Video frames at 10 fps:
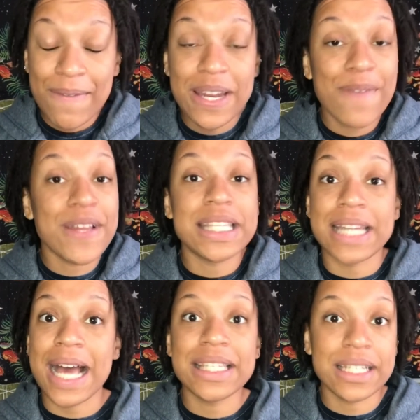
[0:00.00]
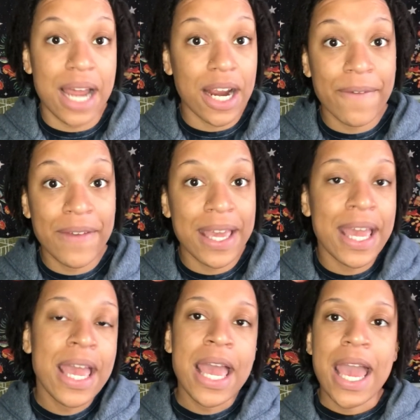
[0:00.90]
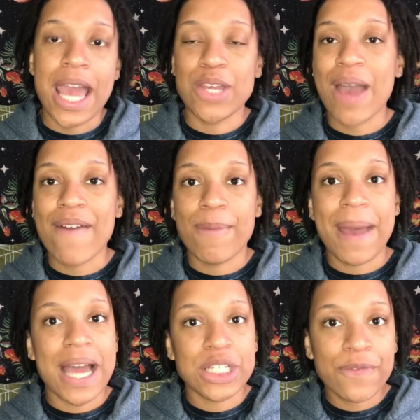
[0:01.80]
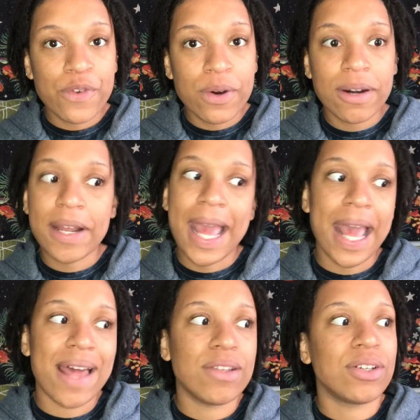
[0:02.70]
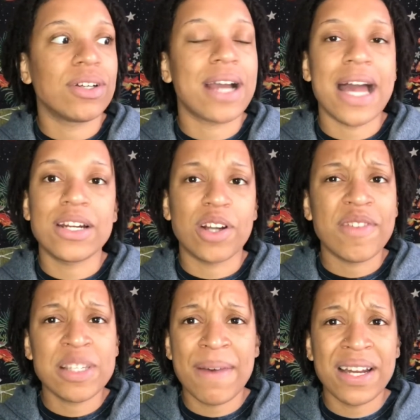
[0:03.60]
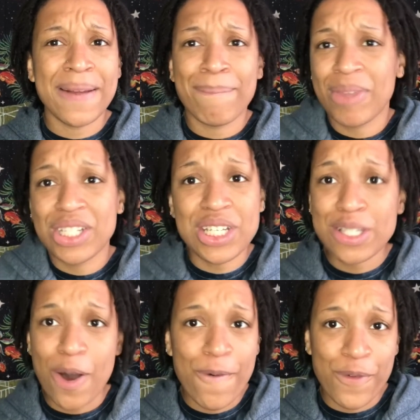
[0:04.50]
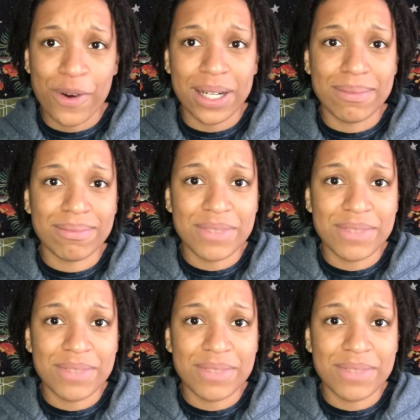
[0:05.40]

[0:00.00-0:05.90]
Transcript: Even if it's not sonography and you have a passion for it and you're kind of nervous about it, just go for it.